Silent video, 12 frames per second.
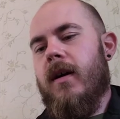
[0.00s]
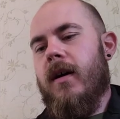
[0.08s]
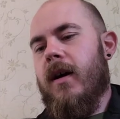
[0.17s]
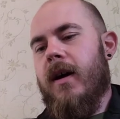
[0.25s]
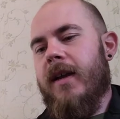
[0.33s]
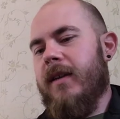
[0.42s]

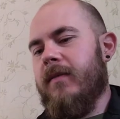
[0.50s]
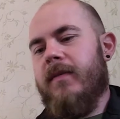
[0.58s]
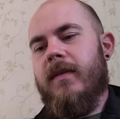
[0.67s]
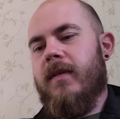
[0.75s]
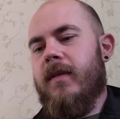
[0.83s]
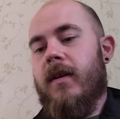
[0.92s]

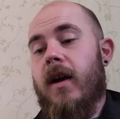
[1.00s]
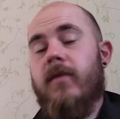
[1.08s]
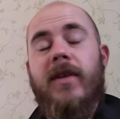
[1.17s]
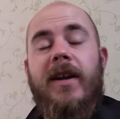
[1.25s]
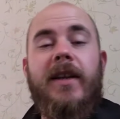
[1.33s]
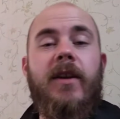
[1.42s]

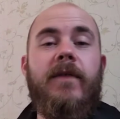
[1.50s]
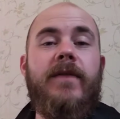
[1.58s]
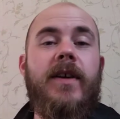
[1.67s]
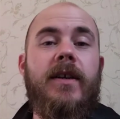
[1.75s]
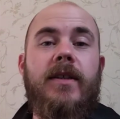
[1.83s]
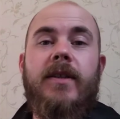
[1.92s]
really love
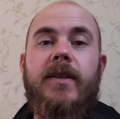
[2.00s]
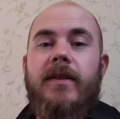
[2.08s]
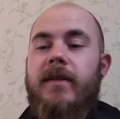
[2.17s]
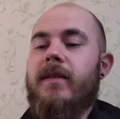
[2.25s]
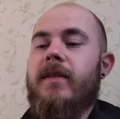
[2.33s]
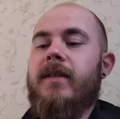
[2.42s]
this.
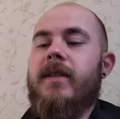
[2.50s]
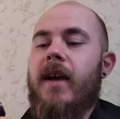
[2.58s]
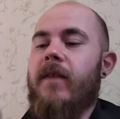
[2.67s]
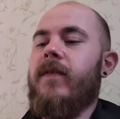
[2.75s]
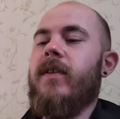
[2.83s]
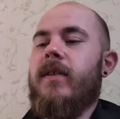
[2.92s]

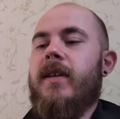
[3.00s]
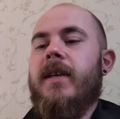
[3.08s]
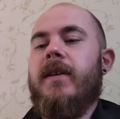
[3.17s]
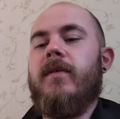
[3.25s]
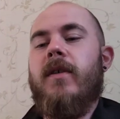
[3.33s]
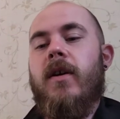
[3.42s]

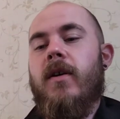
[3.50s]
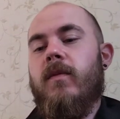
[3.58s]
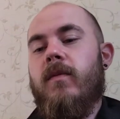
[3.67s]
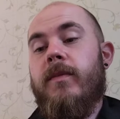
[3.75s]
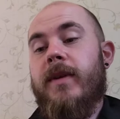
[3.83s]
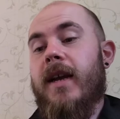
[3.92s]
Definitely
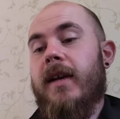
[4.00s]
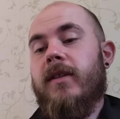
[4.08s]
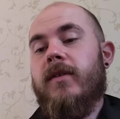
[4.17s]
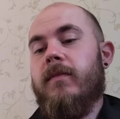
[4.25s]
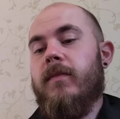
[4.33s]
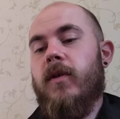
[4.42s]
we'll be getting
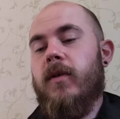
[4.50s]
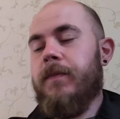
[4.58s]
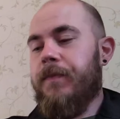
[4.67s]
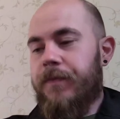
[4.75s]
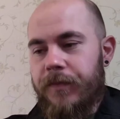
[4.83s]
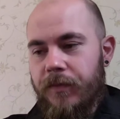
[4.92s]
some
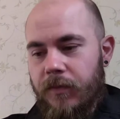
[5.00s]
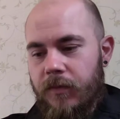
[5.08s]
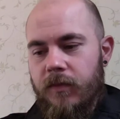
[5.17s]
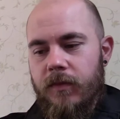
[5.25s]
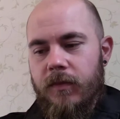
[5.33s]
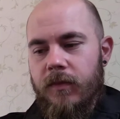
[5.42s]
more.
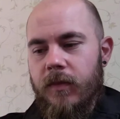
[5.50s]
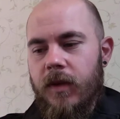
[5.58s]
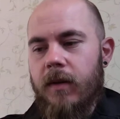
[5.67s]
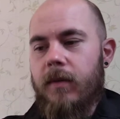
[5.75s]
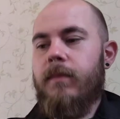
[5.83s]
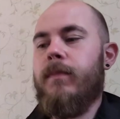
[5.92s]

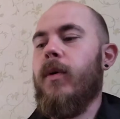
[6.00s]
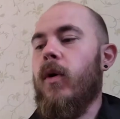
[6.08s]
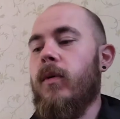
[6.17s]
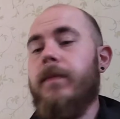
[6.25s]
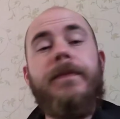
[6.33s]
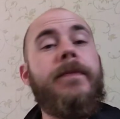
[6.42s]

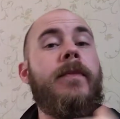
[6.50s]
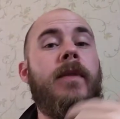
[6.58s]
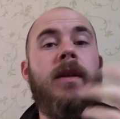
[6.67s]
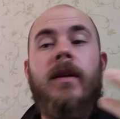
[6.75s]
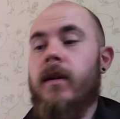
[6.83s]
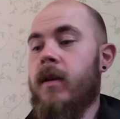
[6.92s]
But
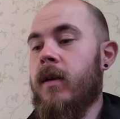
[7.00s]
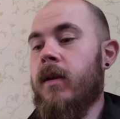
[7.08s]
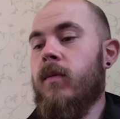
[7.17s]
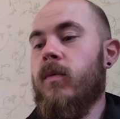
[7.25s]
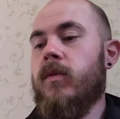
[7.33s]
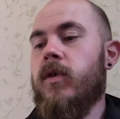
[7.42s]

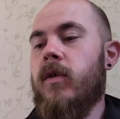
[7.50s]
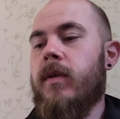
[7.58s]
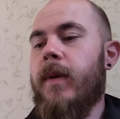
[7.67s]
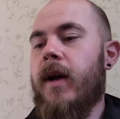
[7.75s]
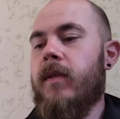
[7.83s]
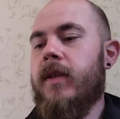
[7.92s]
we'll talk
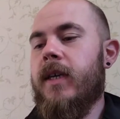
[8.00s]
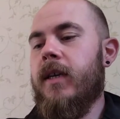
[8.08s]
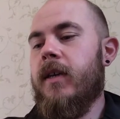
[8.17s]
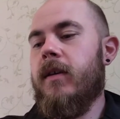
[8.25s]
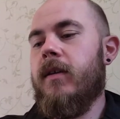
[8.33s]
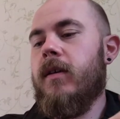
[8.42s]
about
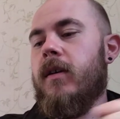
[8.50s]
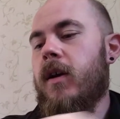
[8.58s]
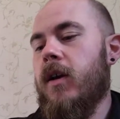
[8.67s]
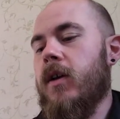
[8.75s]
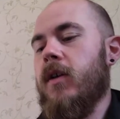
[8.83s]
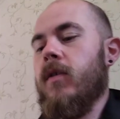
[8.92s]
the
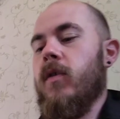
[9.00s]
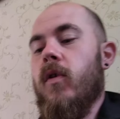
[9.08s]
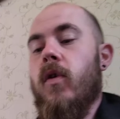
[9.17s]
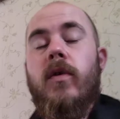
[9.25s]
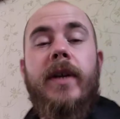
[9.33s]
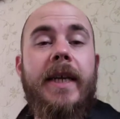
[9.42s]

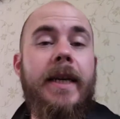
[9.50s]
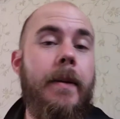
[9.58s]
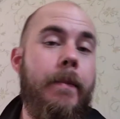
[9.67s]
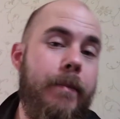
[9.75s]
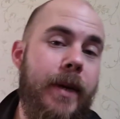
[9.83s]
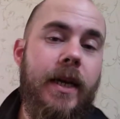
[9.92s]

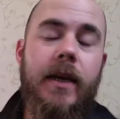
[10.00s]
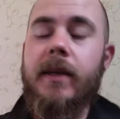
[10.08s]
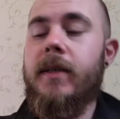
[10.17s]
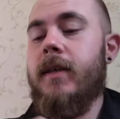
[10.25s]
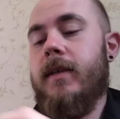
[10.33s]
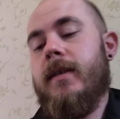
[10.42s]
Honey
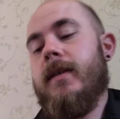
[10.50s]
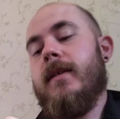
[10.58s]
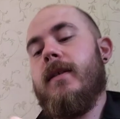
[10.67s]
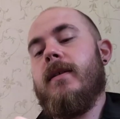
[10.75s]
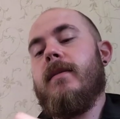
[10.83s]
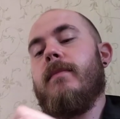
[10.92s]
Mead
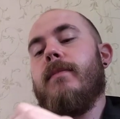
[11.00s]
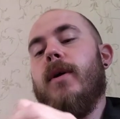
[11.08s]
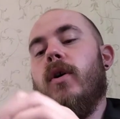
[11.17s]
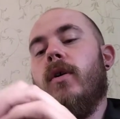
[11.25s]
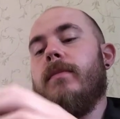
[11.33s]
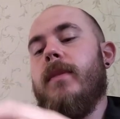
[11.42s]

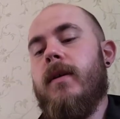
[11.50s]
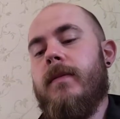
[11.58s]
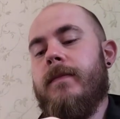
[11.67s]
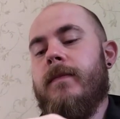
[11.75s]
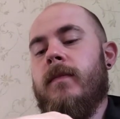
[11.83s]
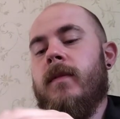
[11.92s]
Balm.
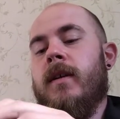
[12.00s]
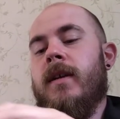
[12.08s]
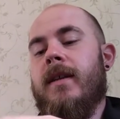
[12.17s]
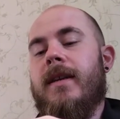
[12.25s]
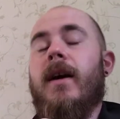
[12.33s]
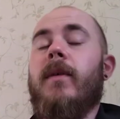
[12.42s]

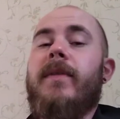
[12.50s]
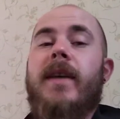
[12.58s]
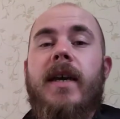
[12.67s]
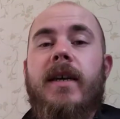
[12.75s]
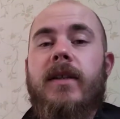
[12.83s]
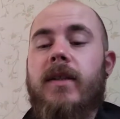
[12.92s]
Now
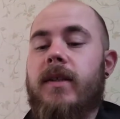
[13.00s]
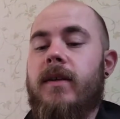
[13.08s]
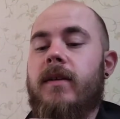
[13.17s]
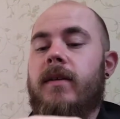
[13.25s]
this,